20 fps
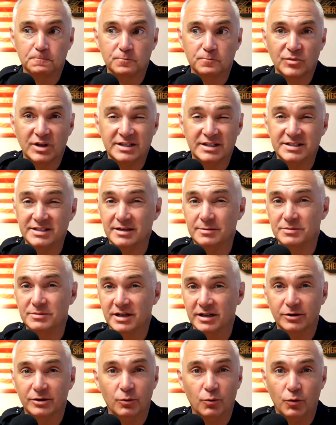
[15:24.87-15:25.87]
It seems
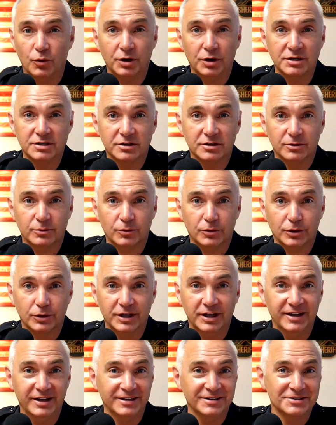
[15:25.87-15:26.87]
like the warnings aren't
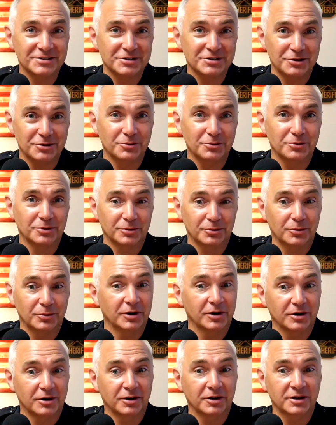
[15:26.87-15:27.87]
working, so we
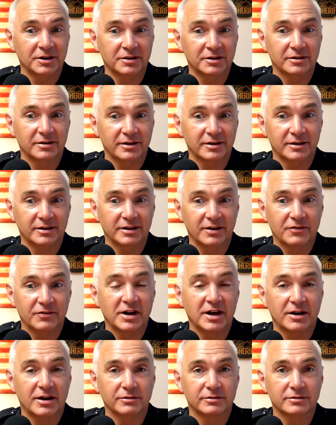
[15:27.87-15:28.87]
are in giving
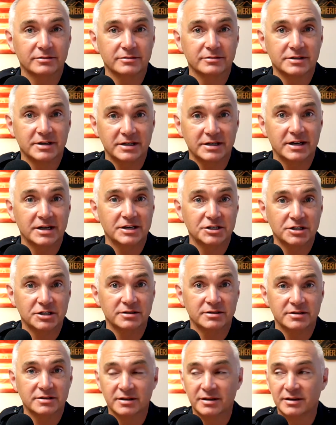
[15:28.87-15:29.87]
out
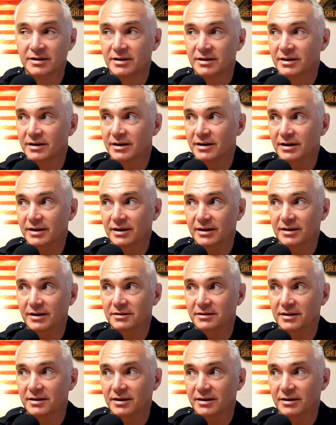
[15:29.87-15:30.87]
citations, and
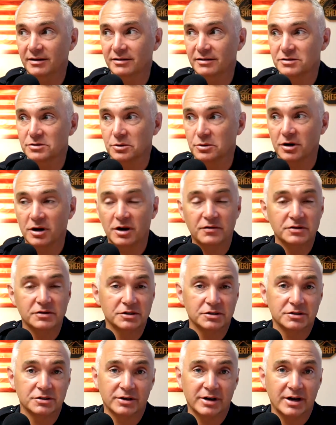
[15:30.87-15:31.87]
so our
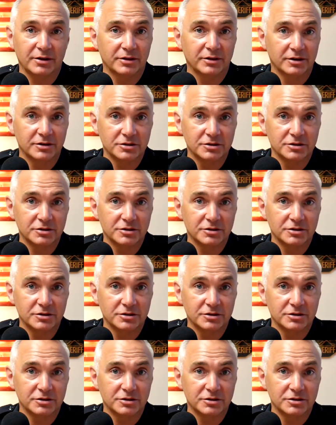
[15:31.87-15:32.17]
officers are out there.